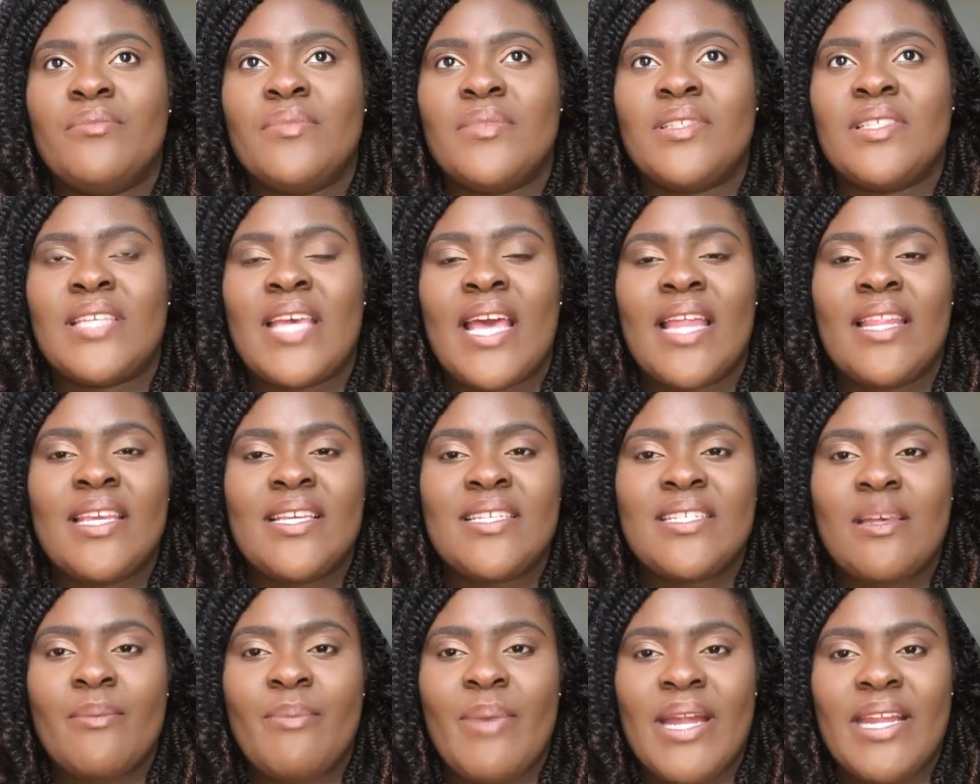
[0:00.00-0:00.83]
telling
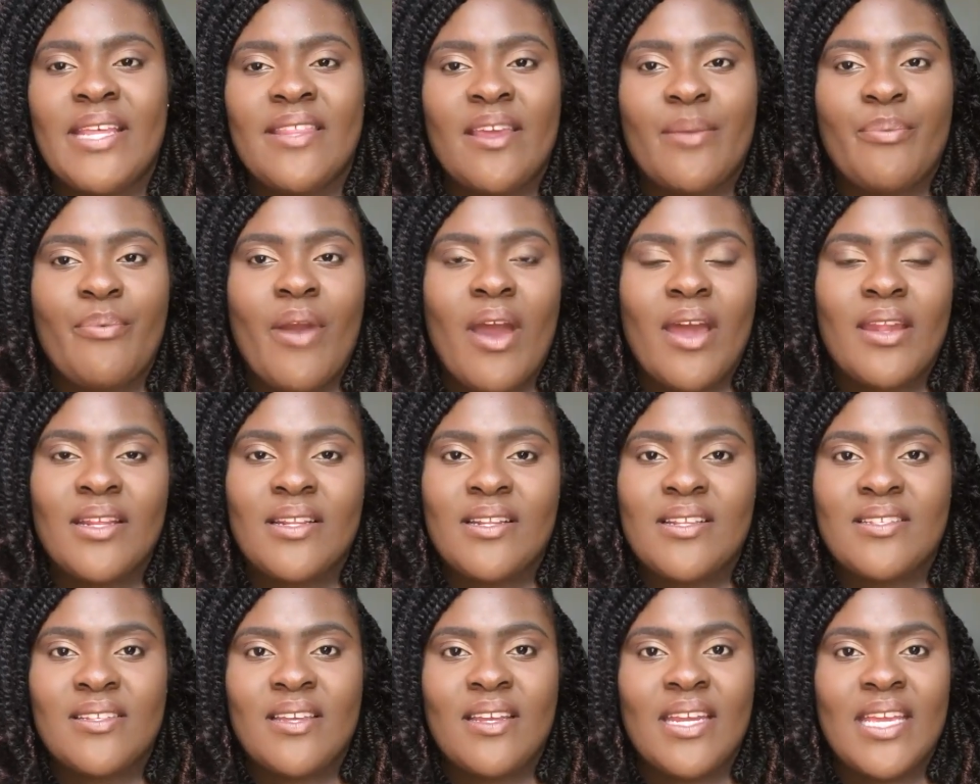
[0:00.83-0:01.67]
somebody their product
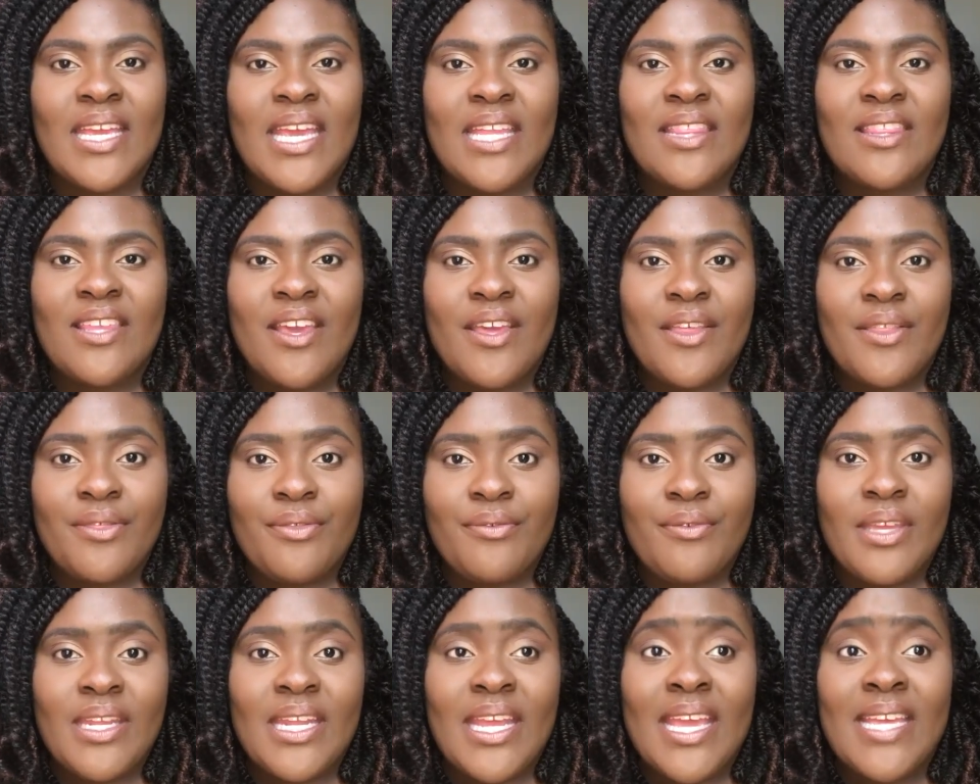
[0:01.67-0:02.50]
is going to get there in
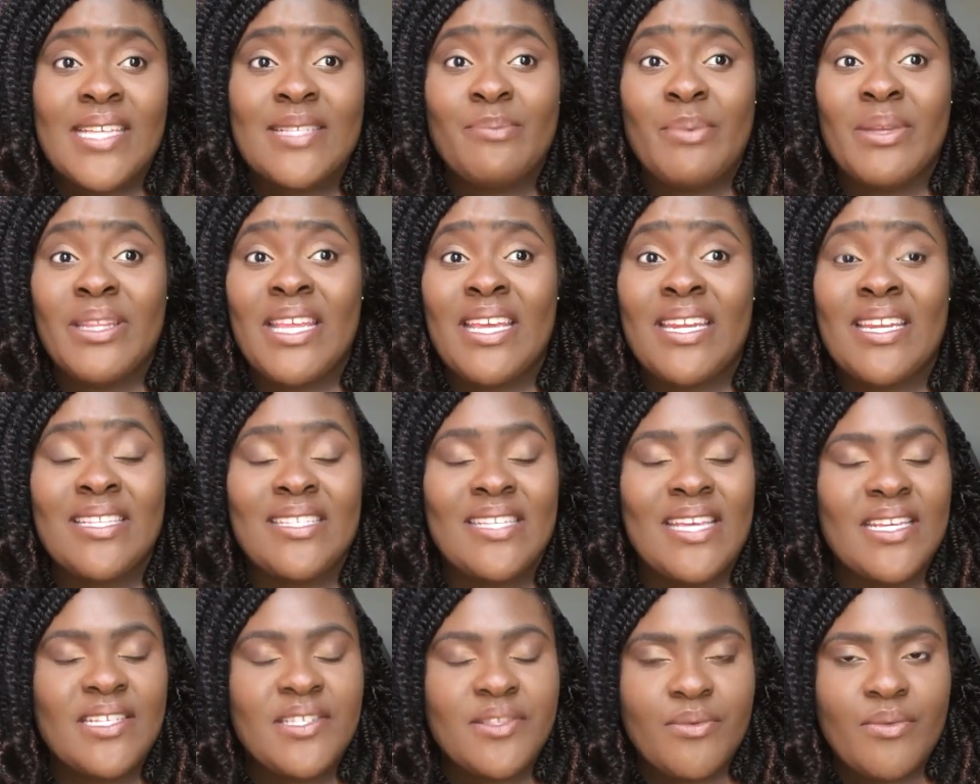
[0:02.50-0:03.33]
3 days, but then it
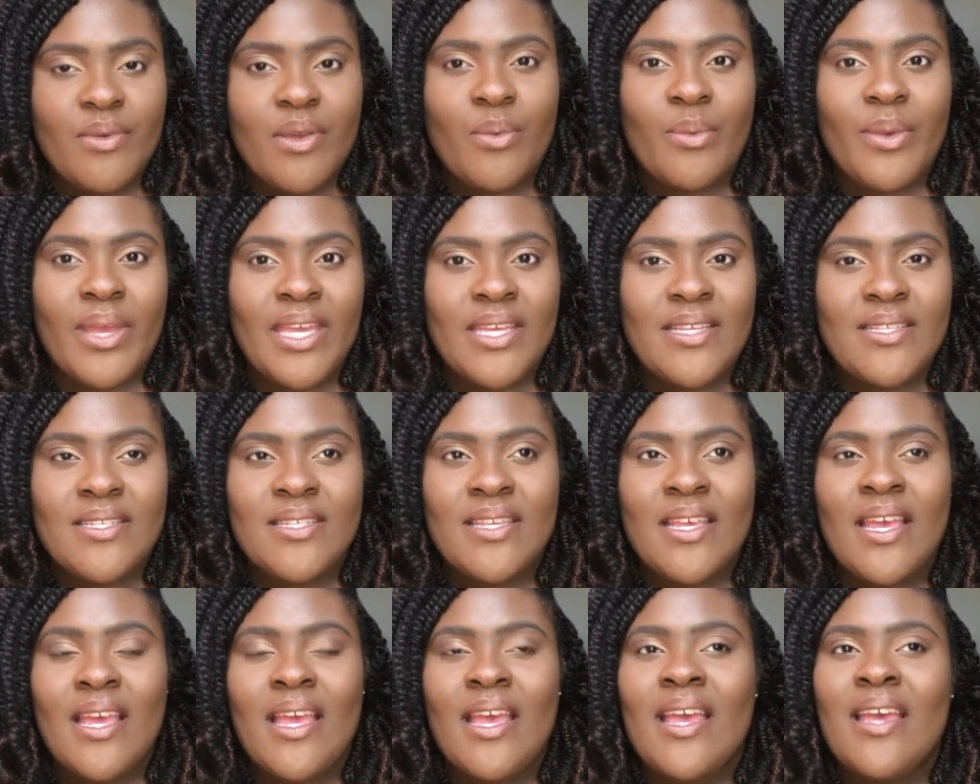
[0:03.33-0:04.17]
takes 3 weeks.
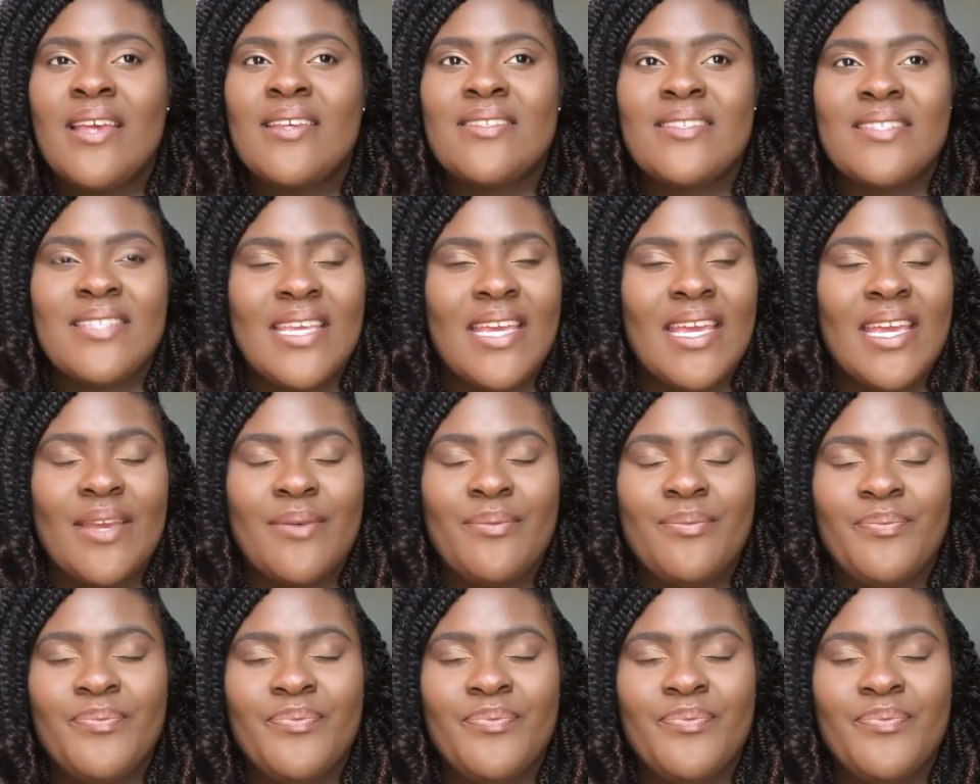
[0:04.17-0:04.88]
See,